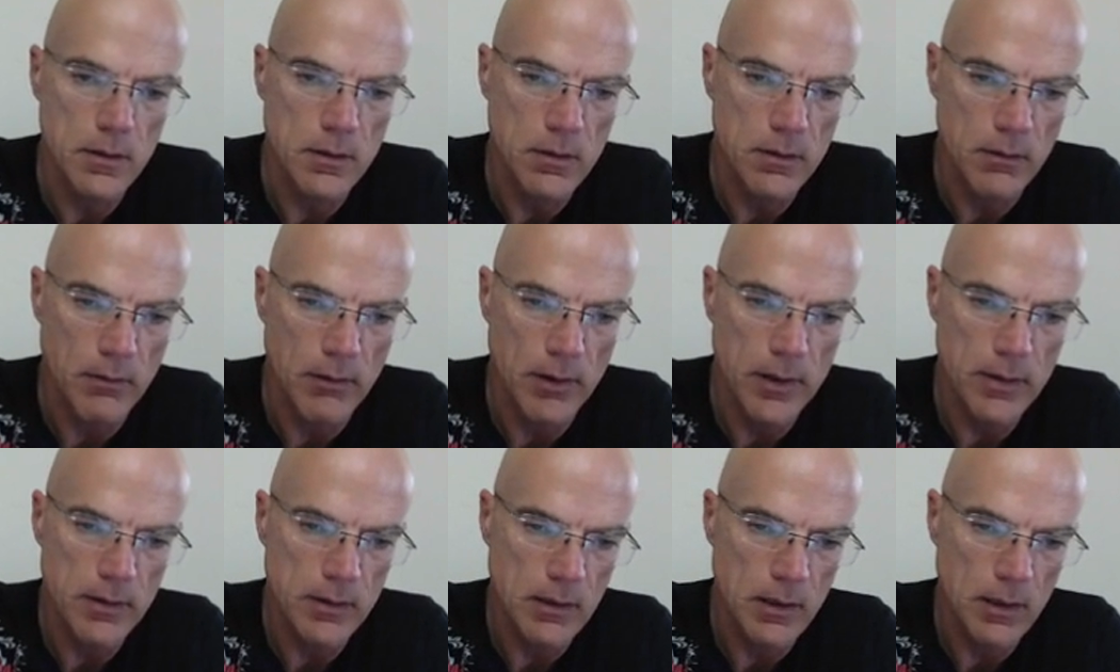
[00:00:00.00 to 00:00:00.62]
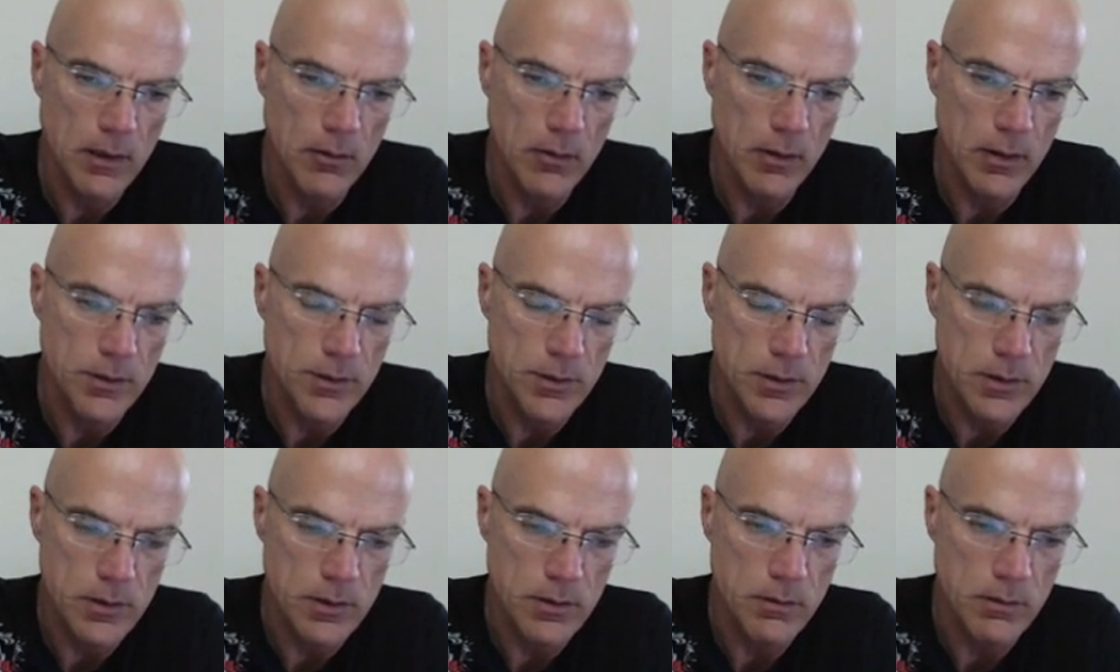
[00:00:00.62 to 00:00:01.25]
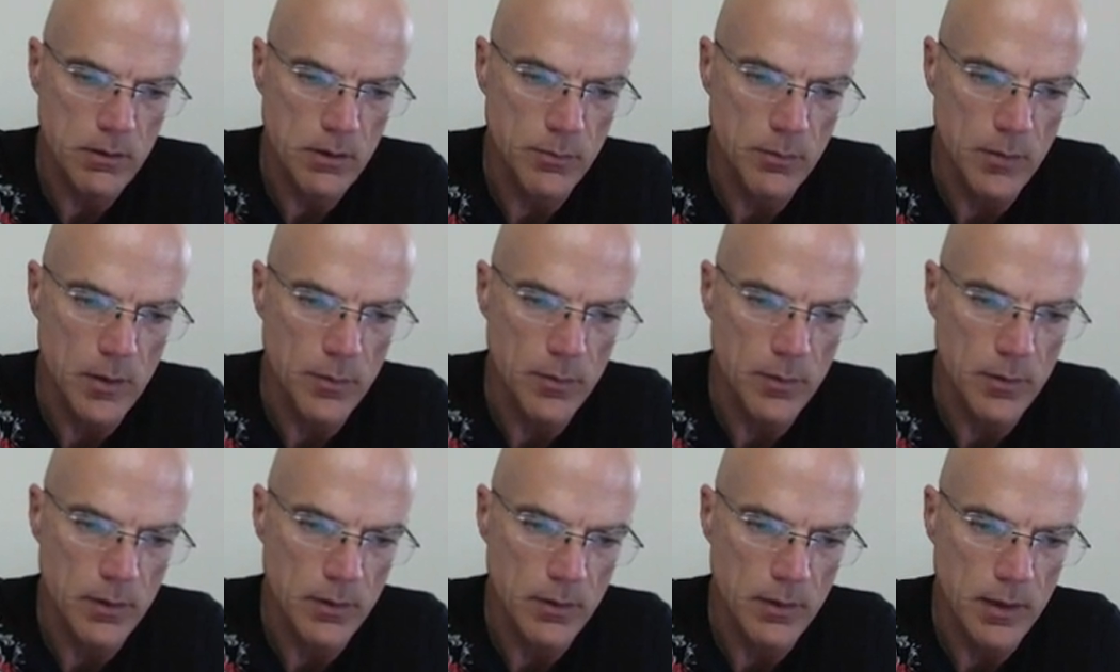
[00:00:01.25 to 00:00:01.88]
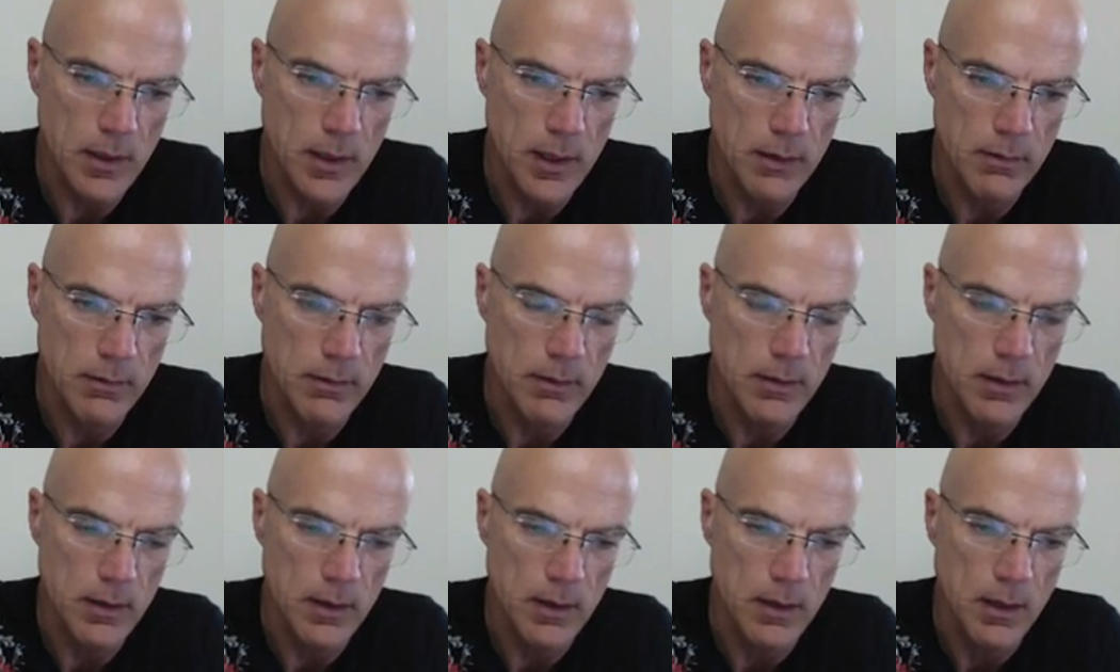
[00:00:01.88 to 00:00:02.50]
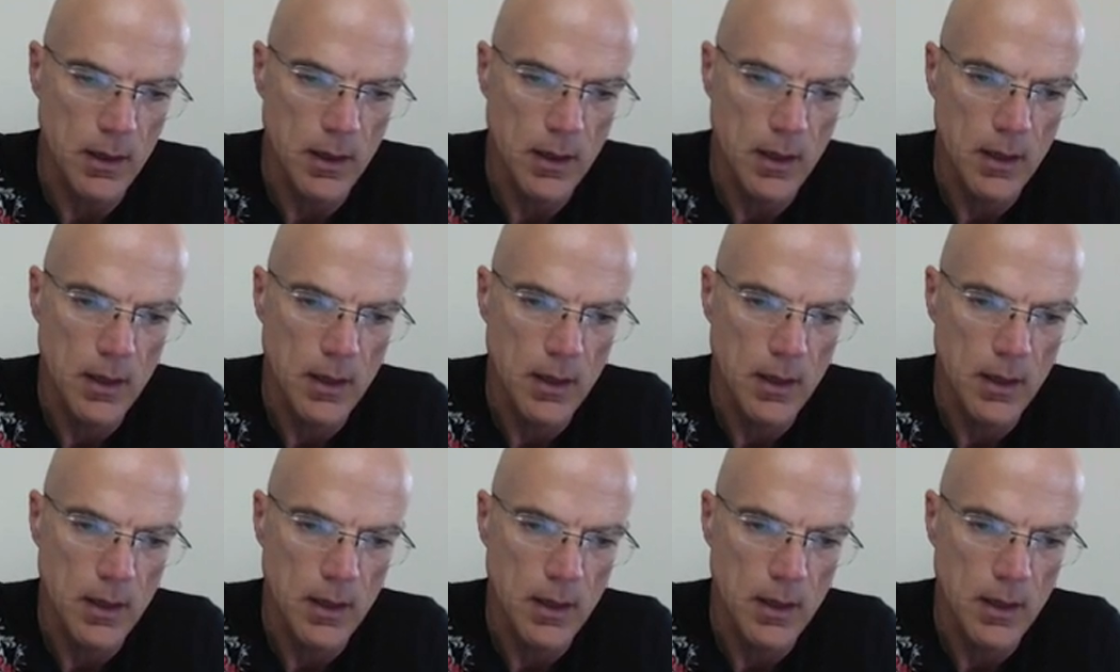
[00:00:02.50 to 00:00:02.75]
Right now, let's just remember that the